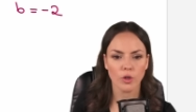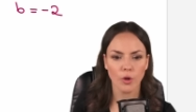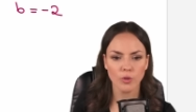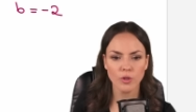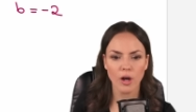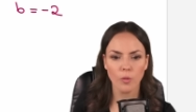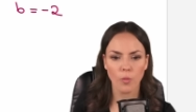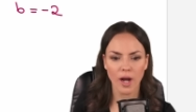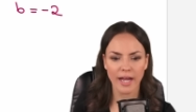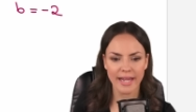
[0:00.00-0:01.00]
go to our
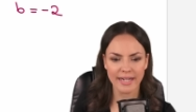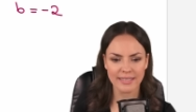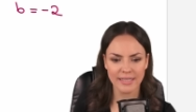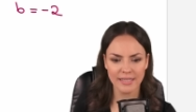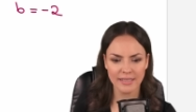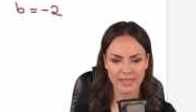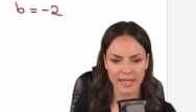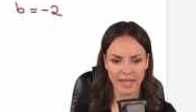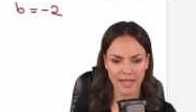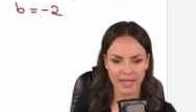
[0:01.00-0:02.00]
y-axis,
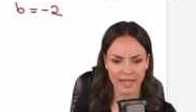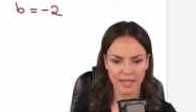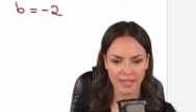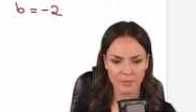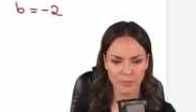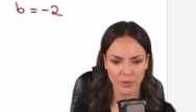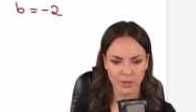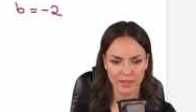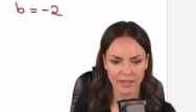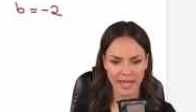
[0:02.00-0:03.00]
and
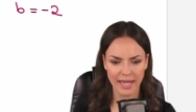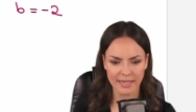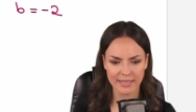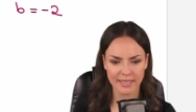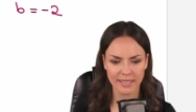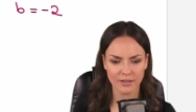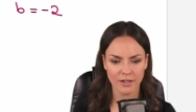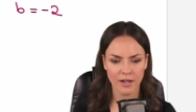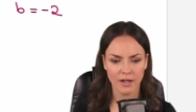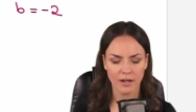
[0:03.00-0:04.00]
put an x here
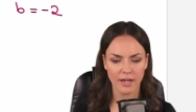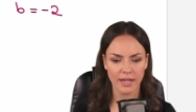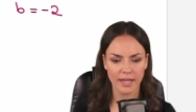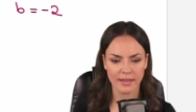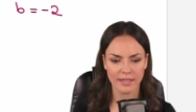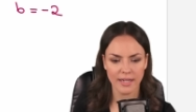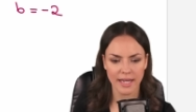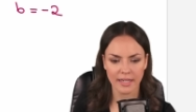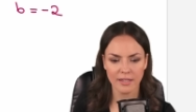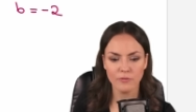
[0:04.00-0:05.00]
at the
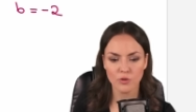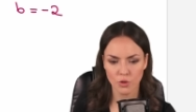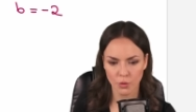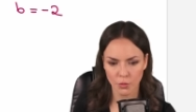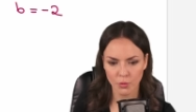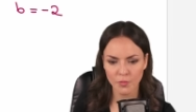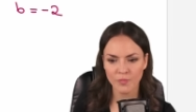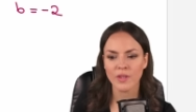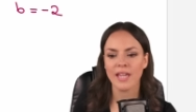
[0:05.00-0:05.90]
negative 2.